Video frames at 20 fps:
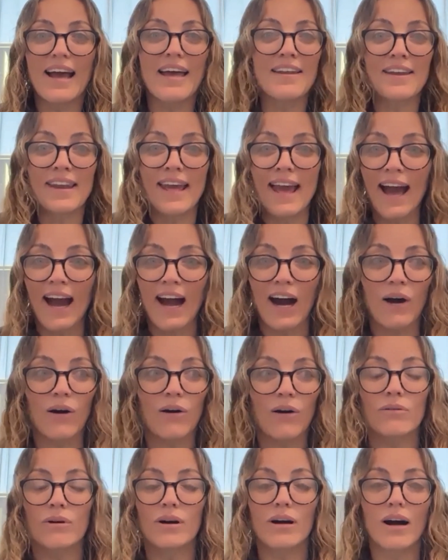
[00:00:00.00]
and
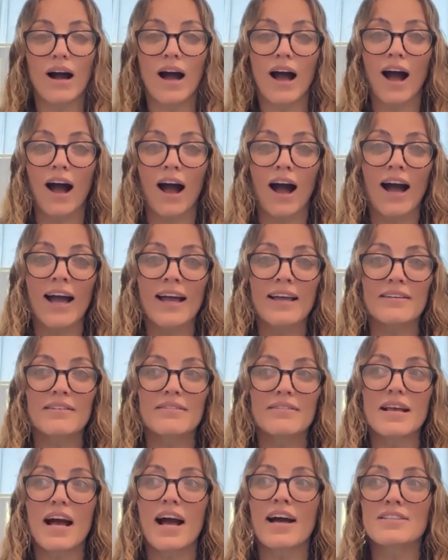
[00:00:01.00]
now
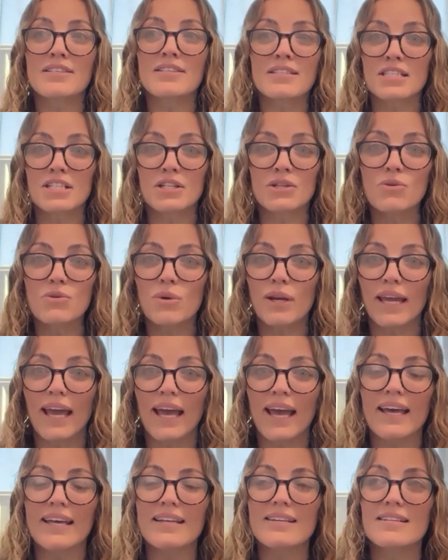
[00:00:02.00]
I still
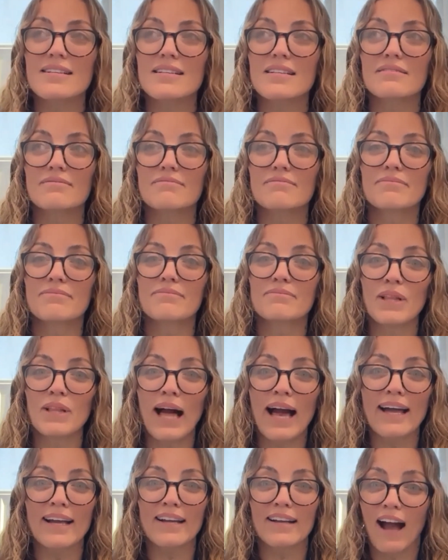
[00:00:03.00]
get
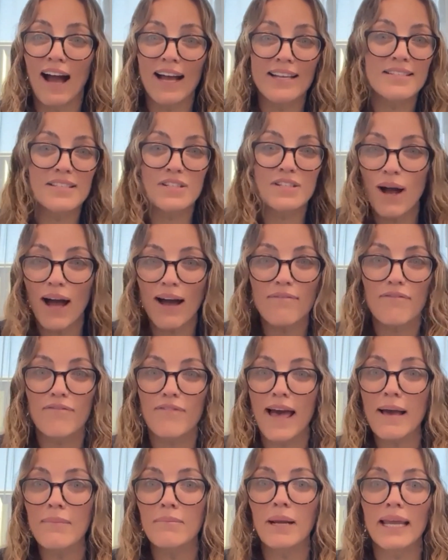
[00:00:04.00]
like, I still have
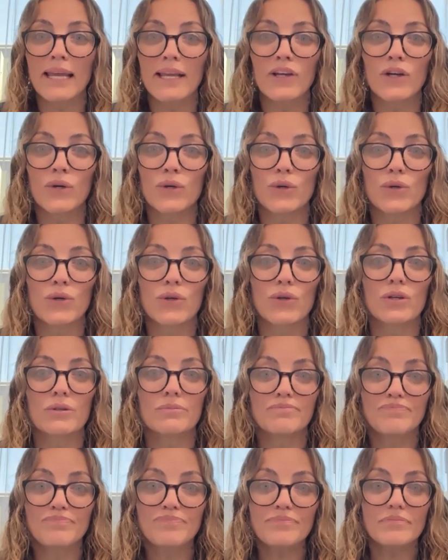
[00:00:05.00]
family who
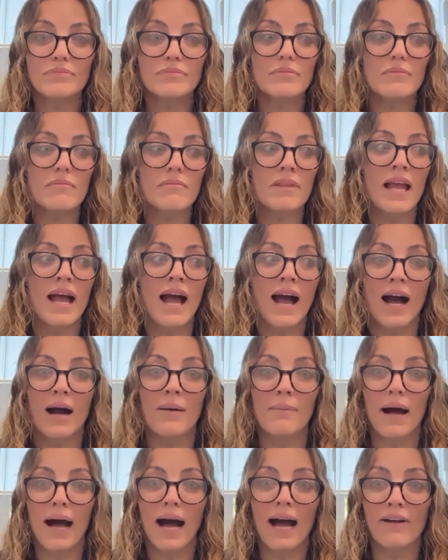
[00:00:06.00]

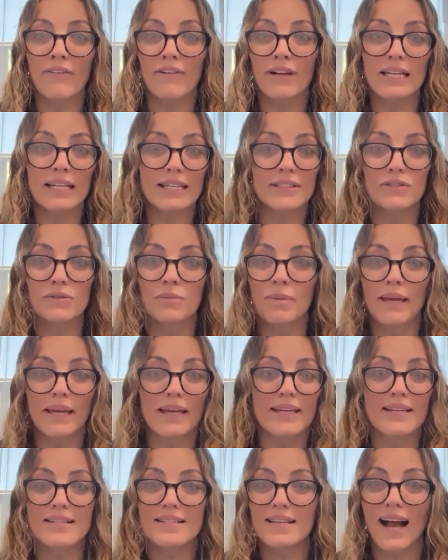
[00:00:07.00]
are a little
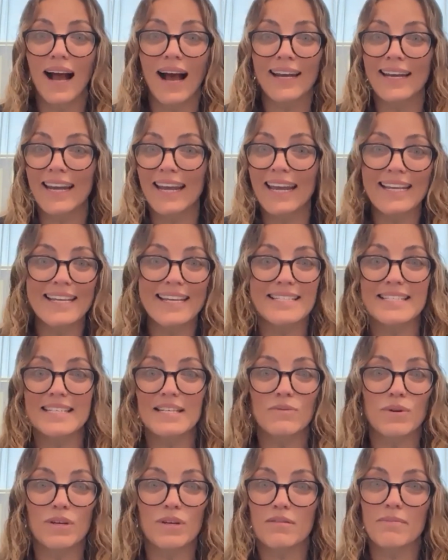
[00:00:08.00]
bit
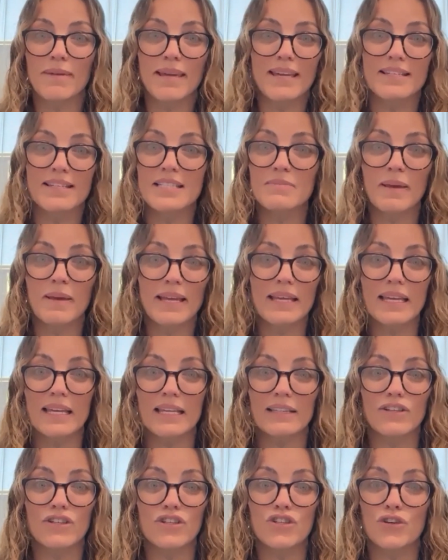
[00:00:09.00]
uneasy with me
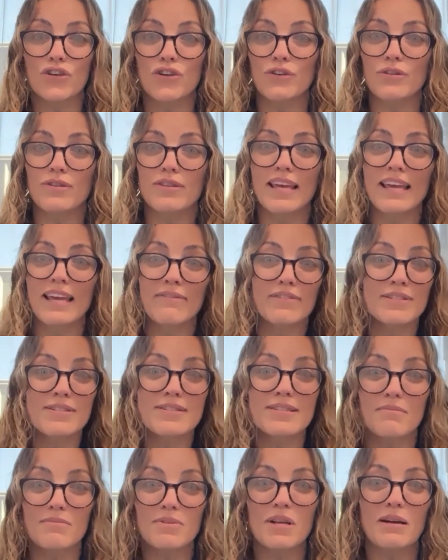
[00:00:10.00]
speaking the truth. Even
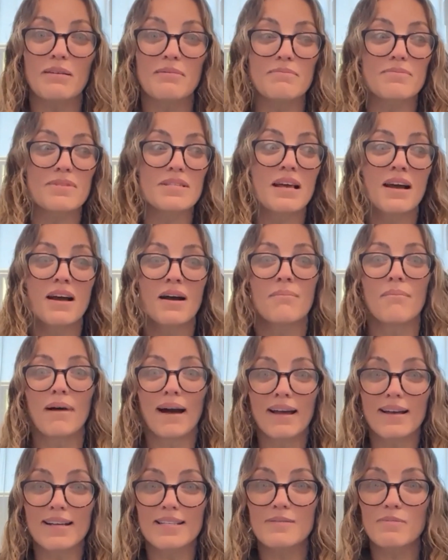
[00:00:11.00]
sometimes my
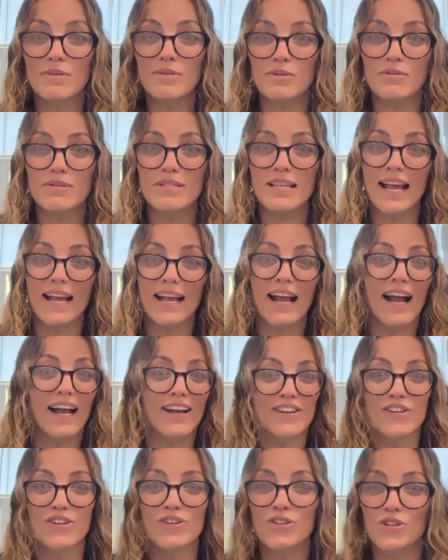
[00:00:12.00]
husband will say, "Are
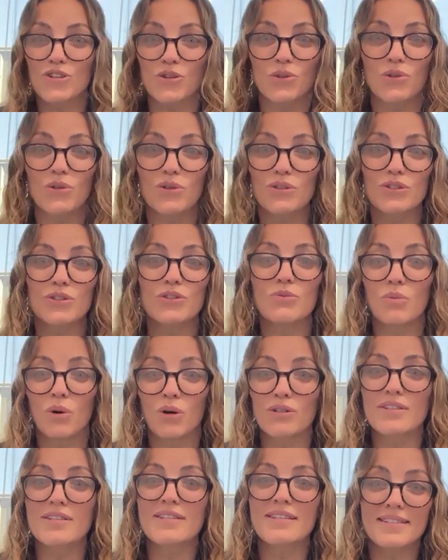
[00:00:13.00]
you sure you
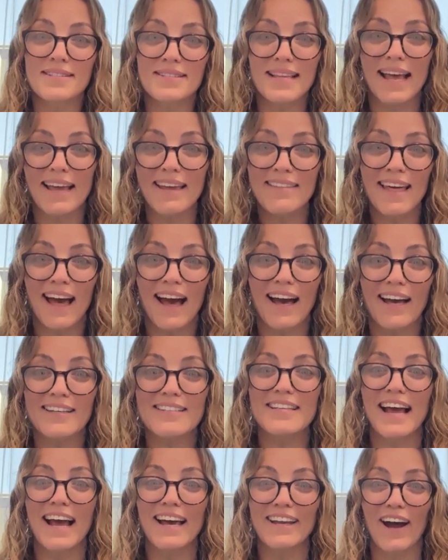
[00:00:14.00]
want to say
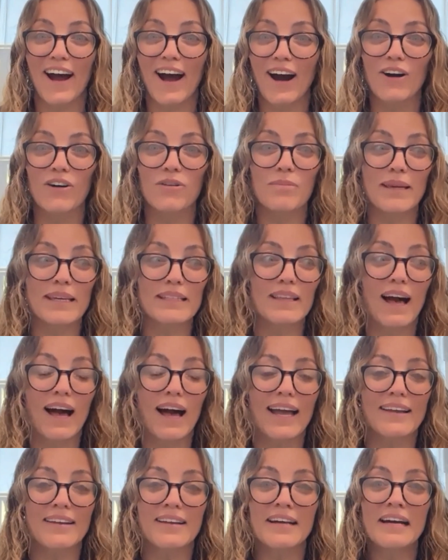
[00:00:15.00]
that?" And I'll be
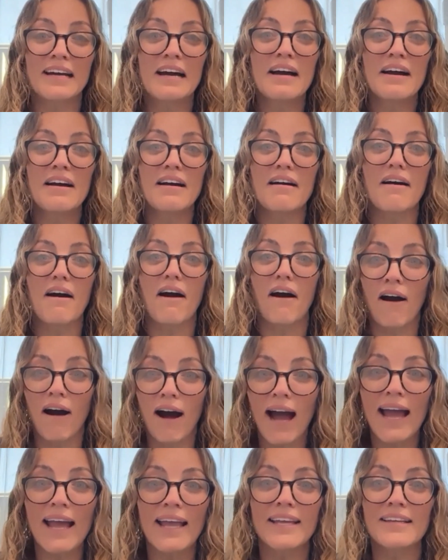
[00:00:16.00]
like,
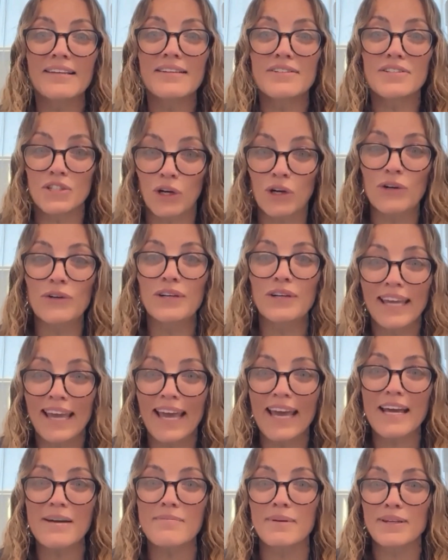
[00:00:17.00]
I don't
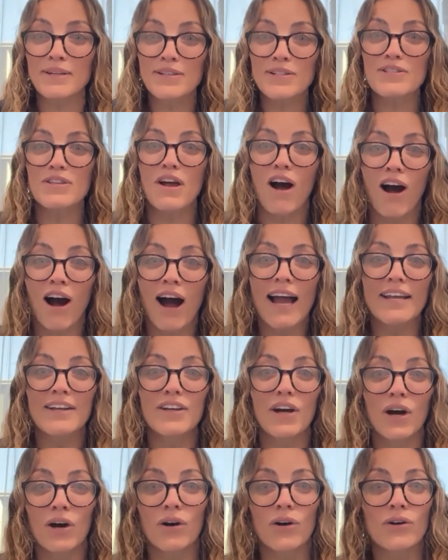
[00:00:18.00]
care because I
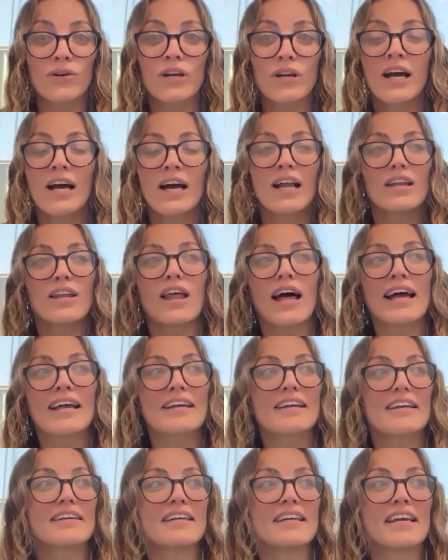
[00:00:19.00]
know
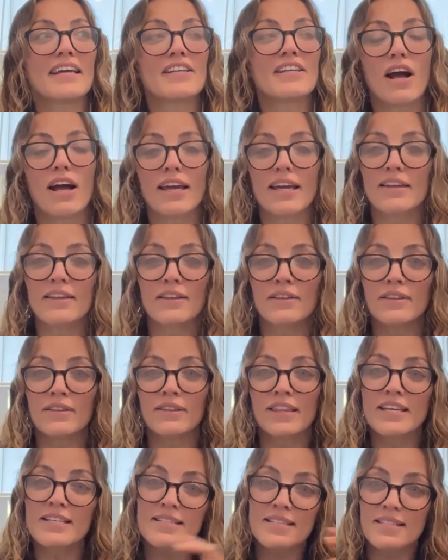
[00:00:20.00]
like it
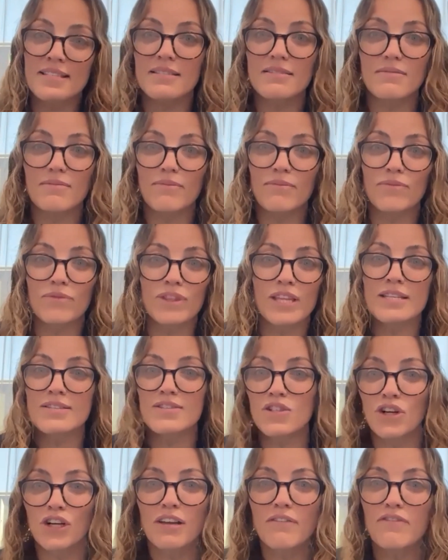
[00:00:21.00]
there's
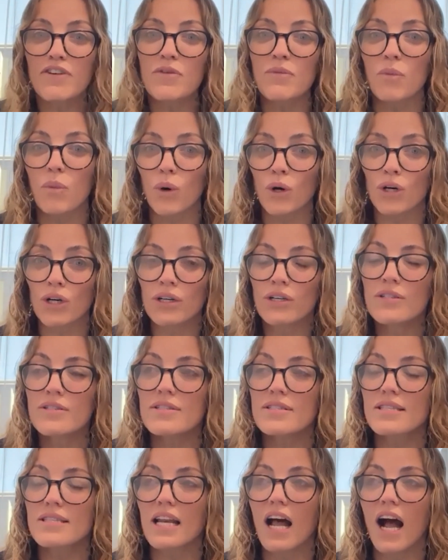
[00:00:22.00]
not even
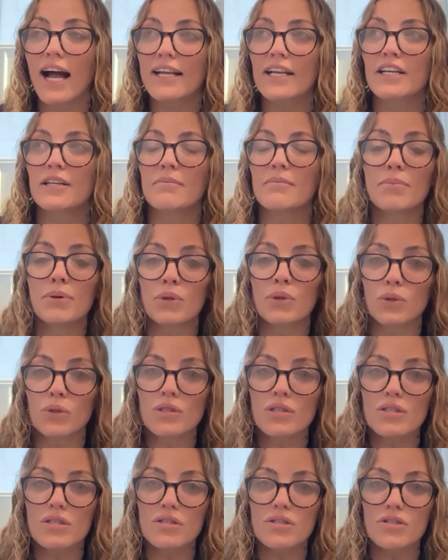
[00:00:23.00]
words that I can
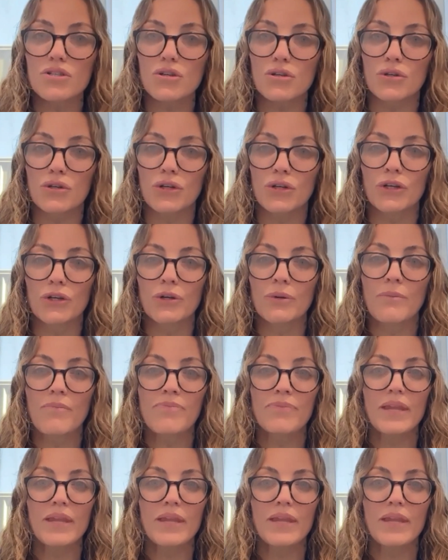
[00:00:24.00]
put to